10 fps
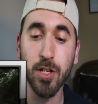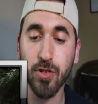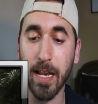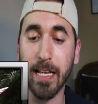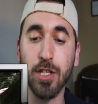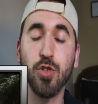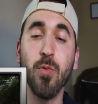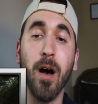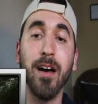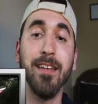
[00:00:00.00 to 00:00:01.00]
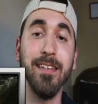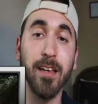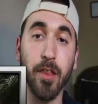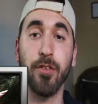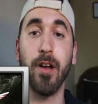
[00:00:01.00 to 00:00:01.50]
Try to get to
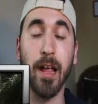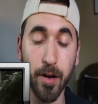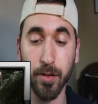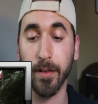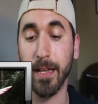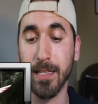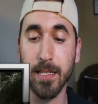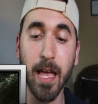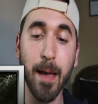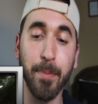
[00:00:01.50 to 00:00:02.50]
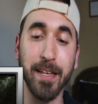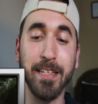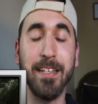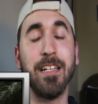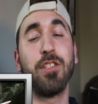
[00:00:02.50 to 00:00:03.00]
another Aerial Ace, but
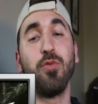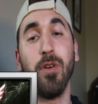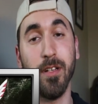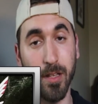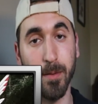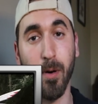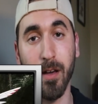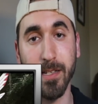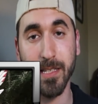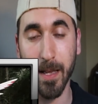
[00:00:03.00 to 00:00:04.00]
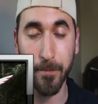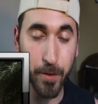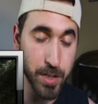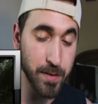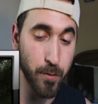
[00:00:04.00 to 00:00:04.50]
he gets to another Body Slam
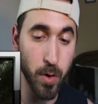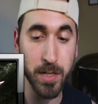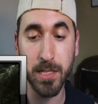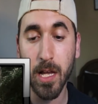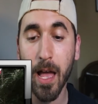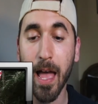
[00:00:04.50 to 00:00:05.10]
first, of course,